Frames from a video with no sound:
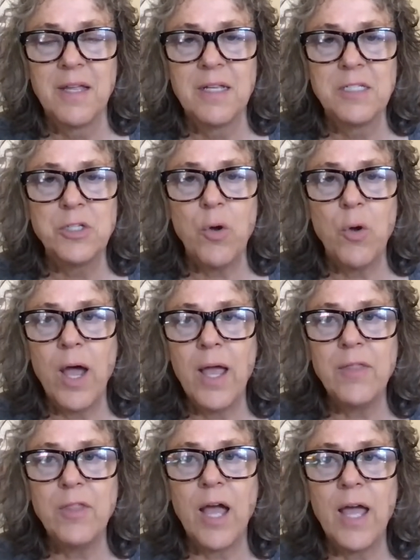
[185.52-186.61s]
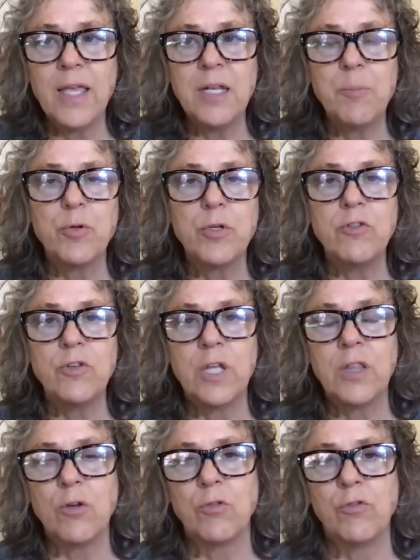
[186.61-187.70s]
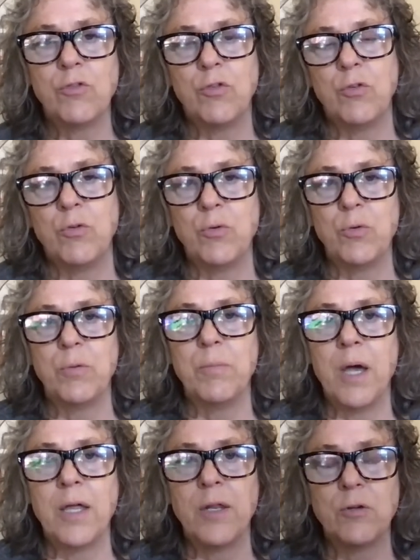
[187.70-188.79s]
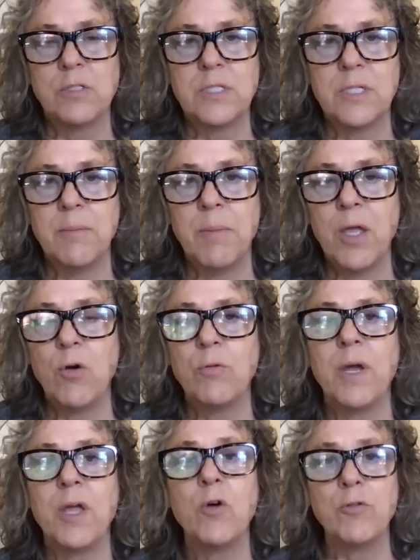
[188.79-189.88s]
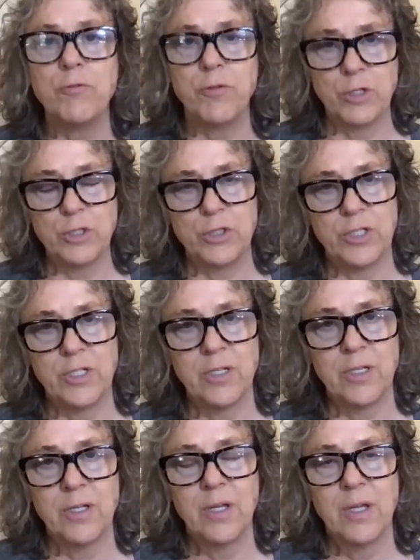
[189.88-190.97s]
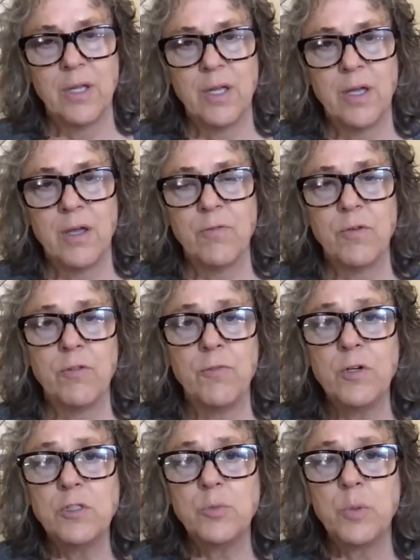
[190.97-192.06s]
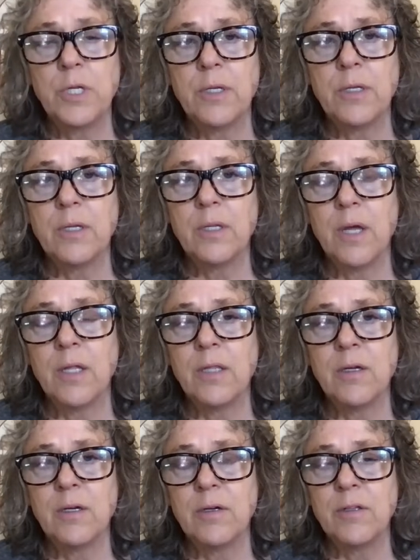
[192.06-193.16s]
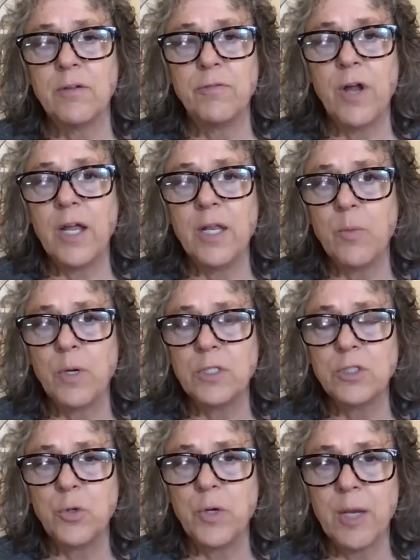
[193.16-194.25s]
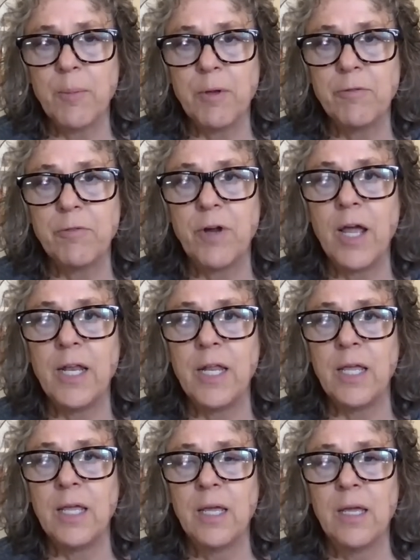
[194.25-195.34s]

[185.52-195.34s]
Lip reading: So I can appreciate those 2 mottos in my own version. For the first one, on the Friday one, showing up on Friday,